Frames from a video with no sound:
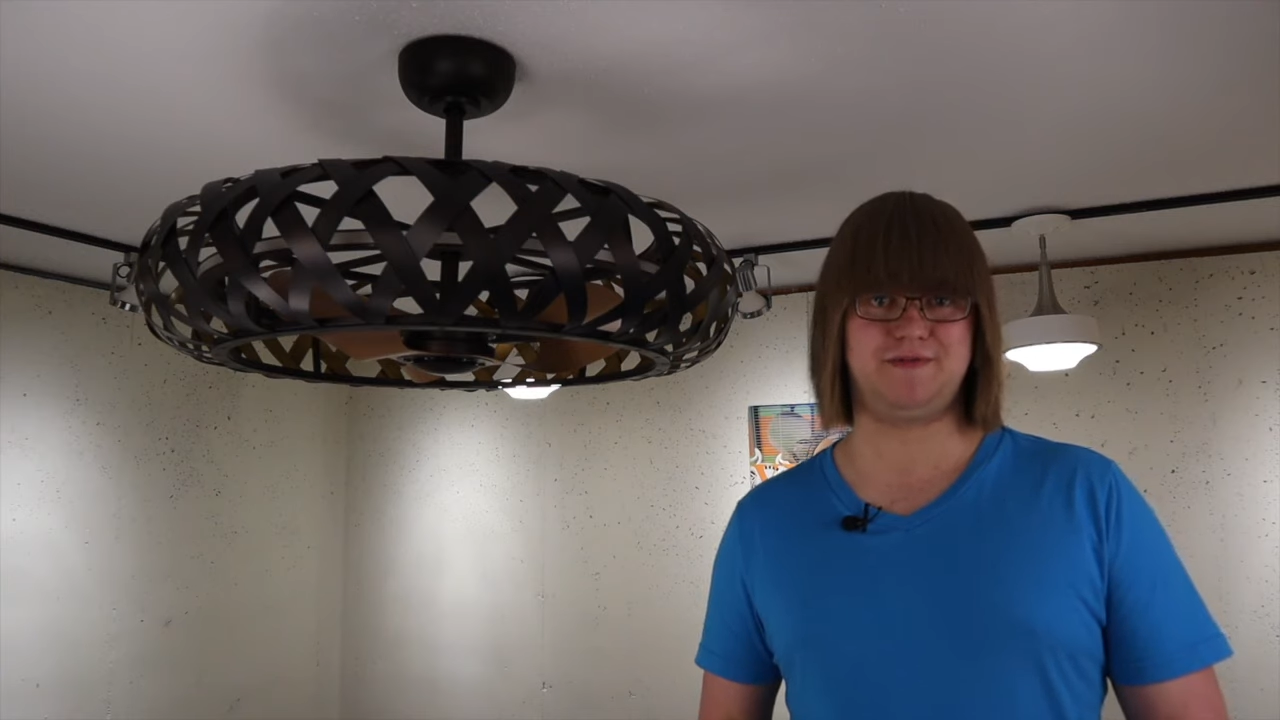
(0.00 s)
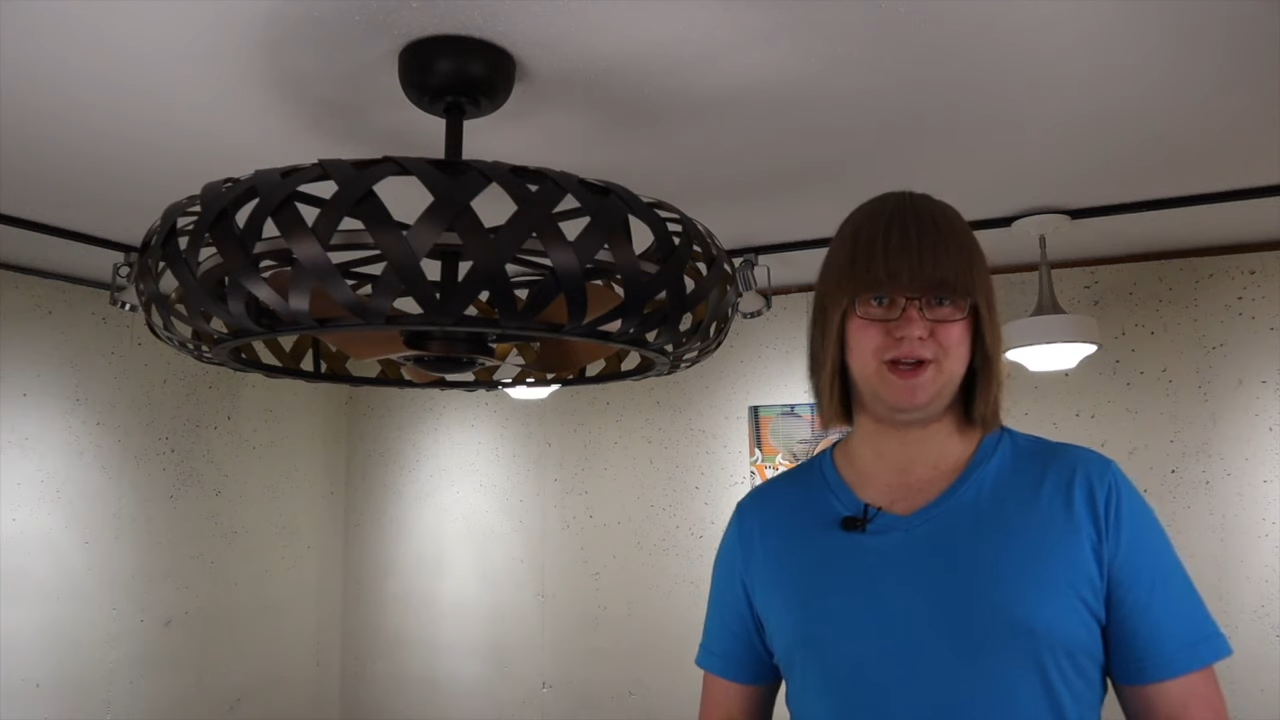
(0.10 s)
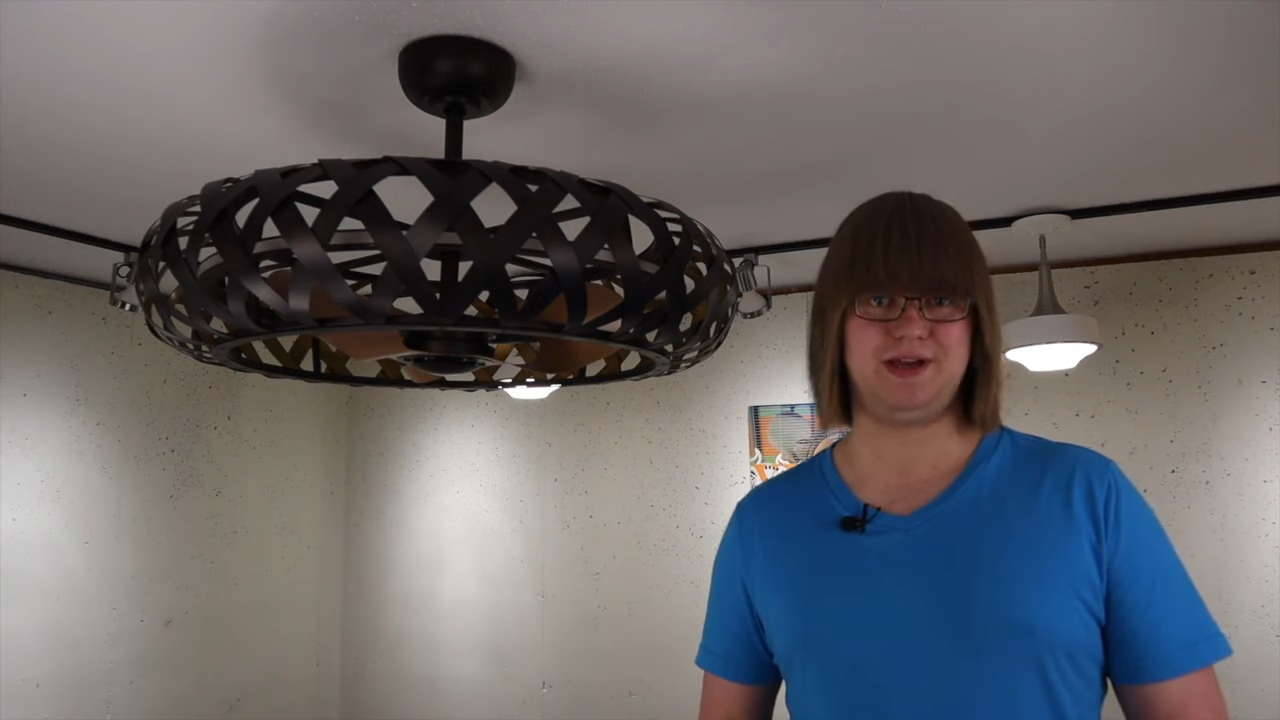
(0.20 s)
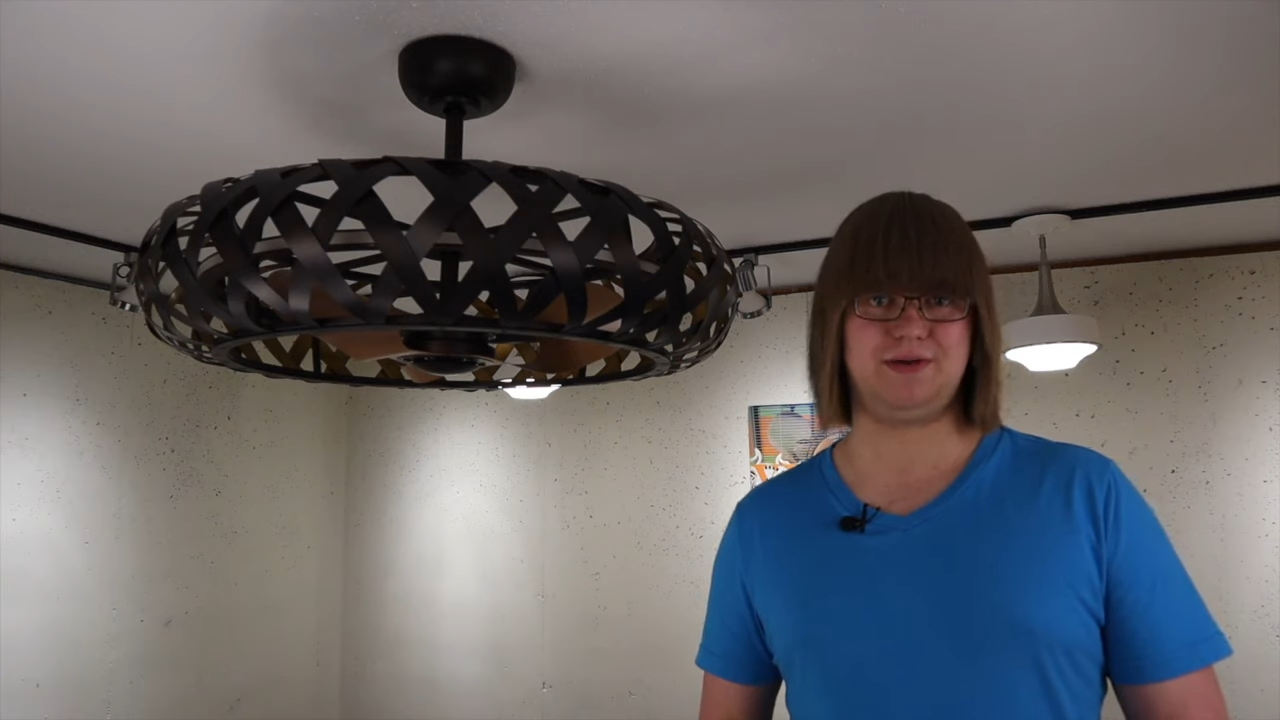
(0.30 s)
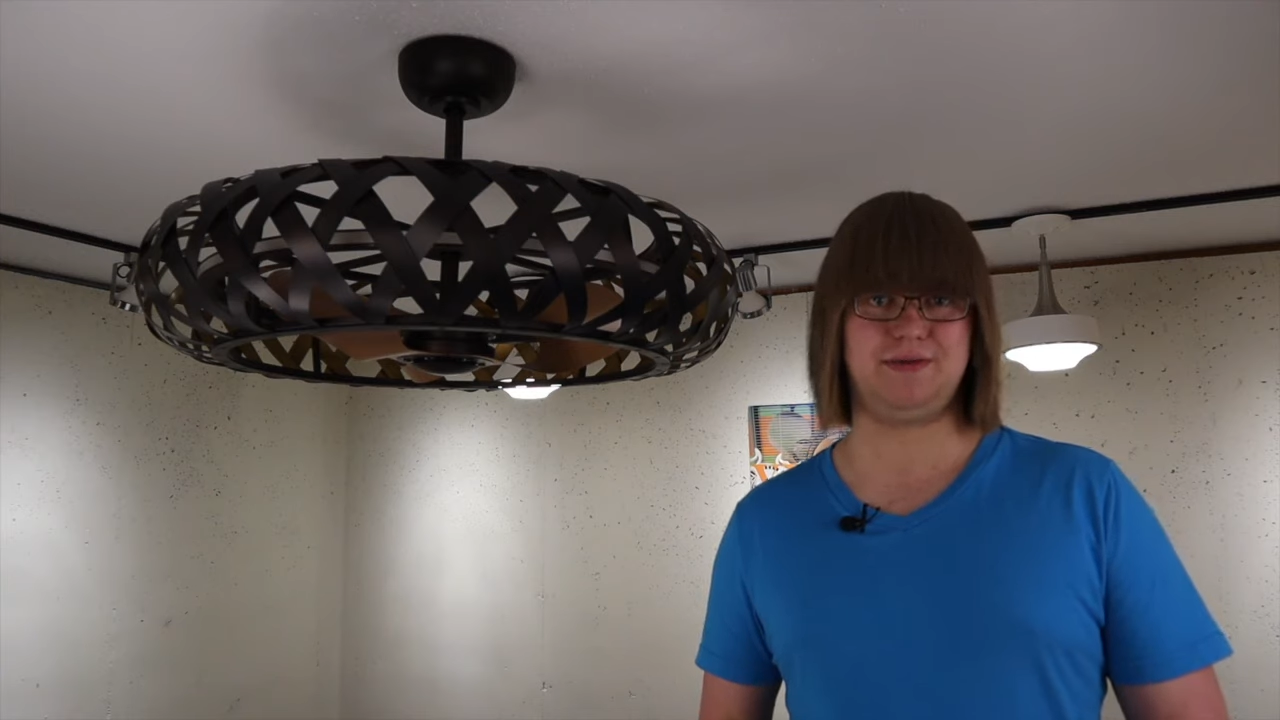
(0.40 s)

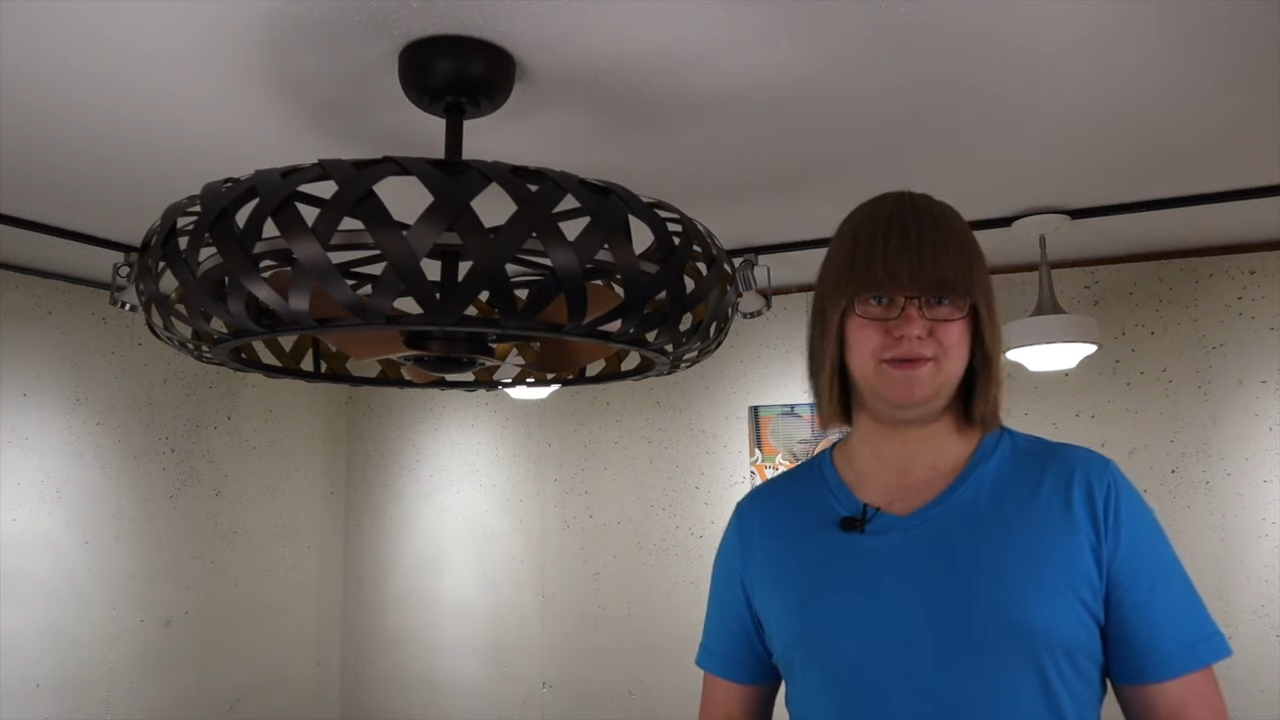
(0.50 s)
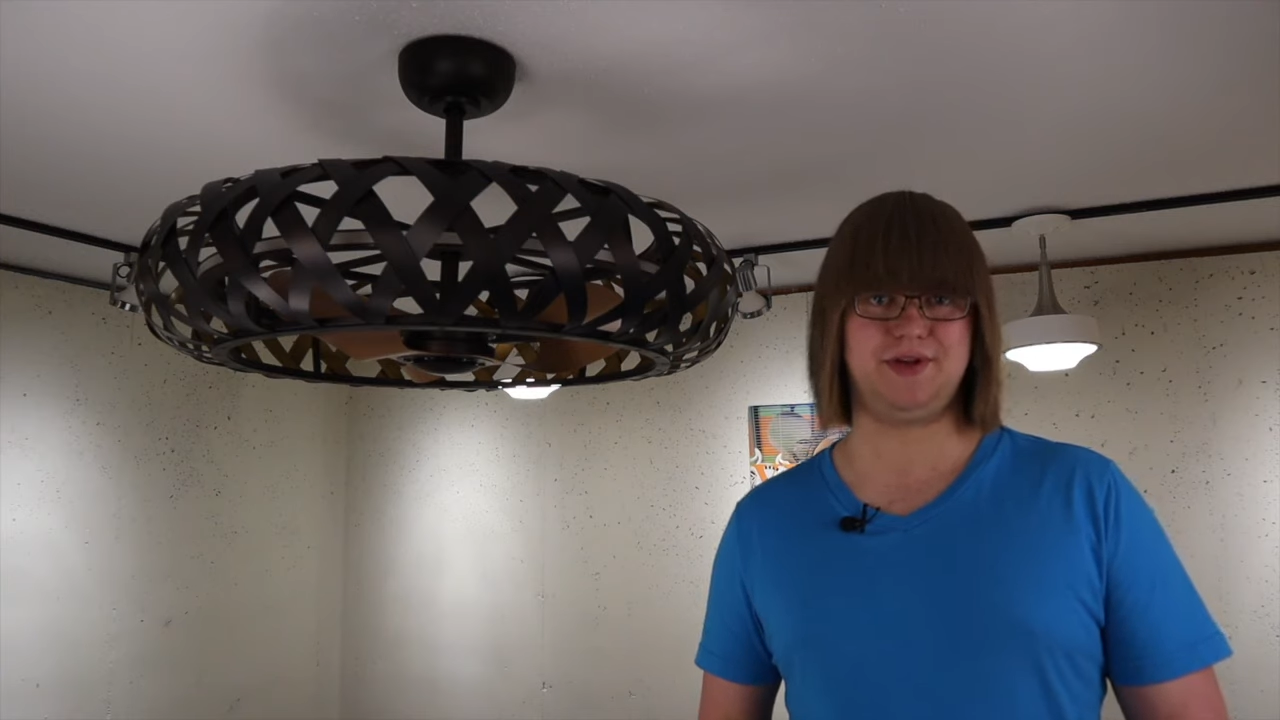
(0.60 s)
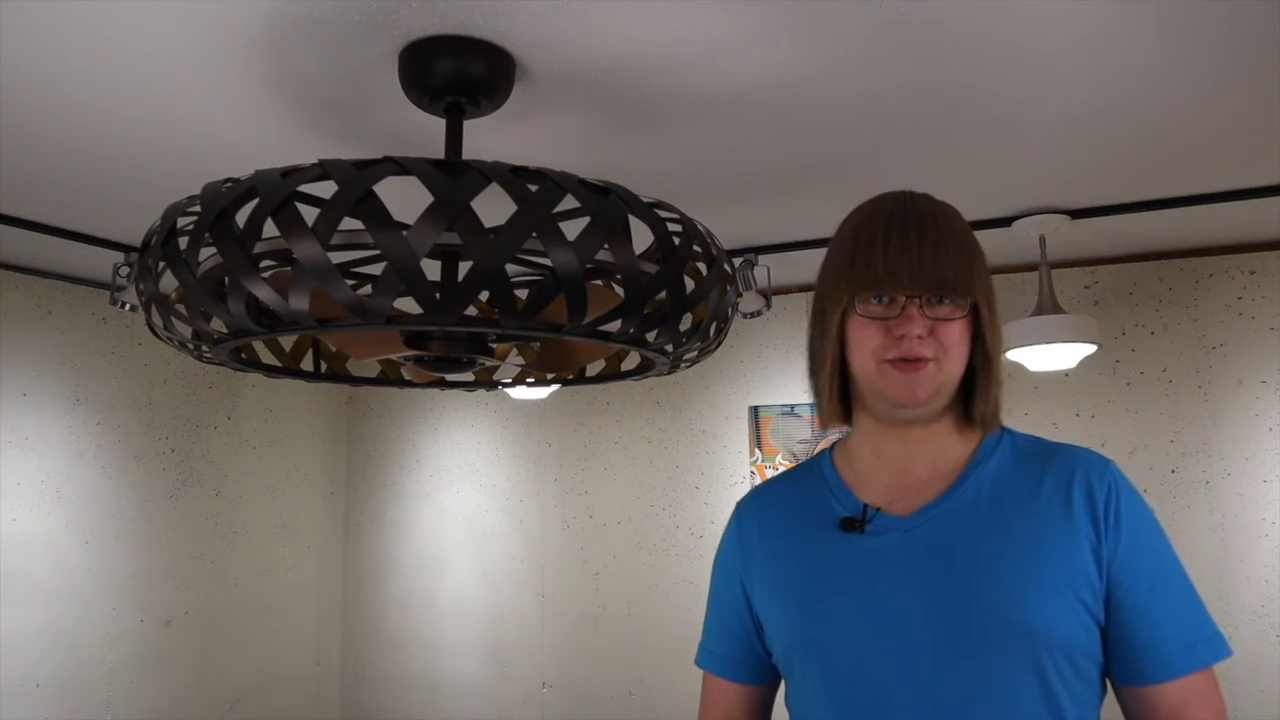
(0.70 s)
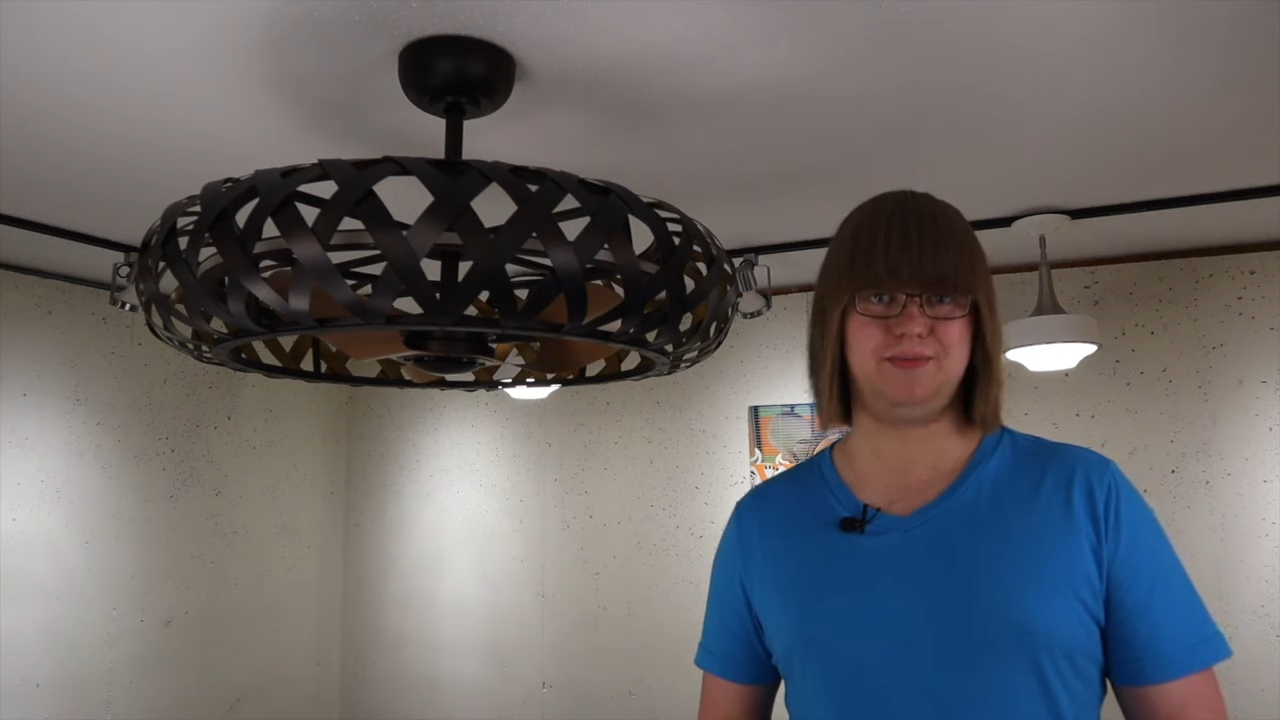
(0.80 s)
video review